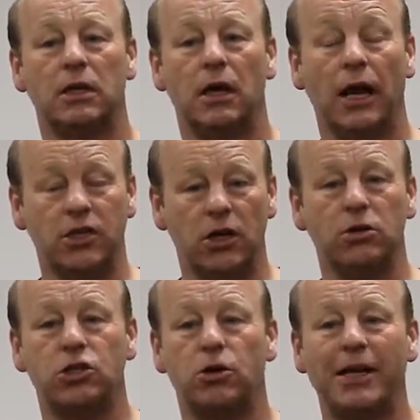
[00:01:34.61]
and his only
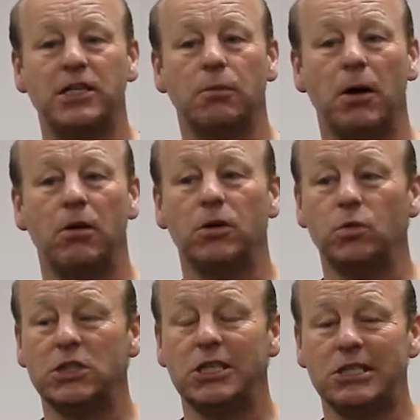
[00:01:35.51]
dramatic moment
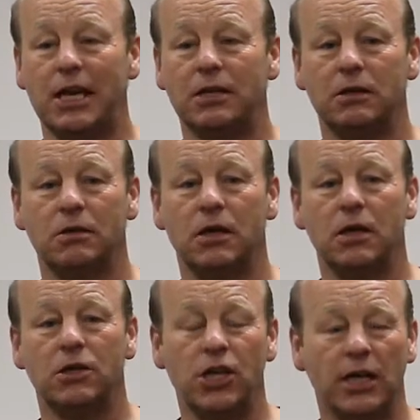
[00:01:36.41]
was he said,
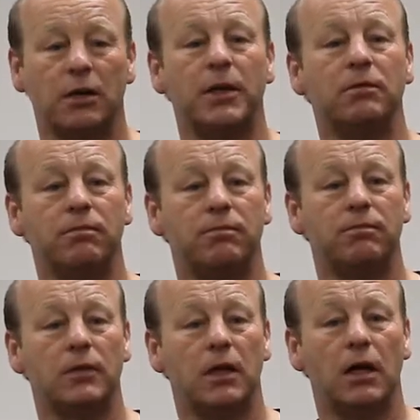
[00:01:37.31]
"Gentlemen,
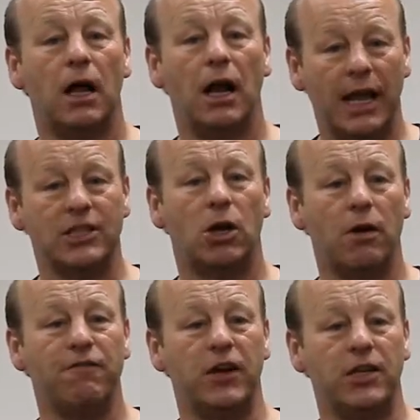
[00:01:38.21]
let's go
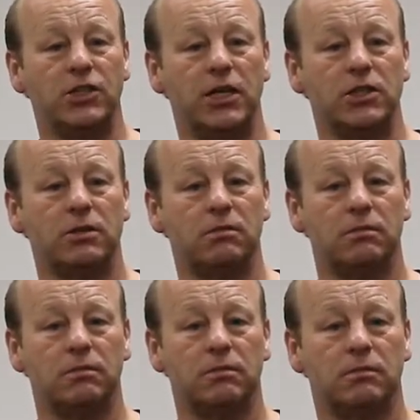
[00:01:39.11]
and finish this."
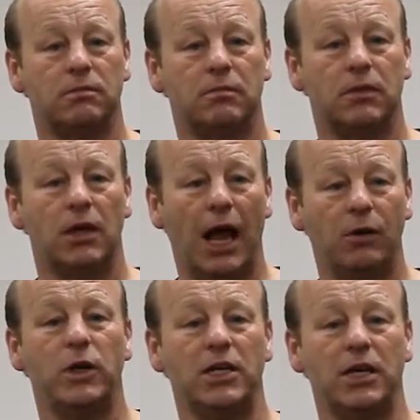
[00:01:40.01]
And
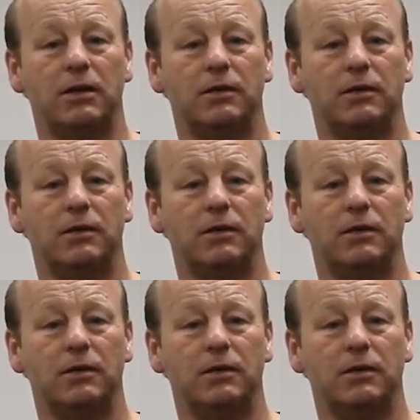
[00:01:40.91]
we did.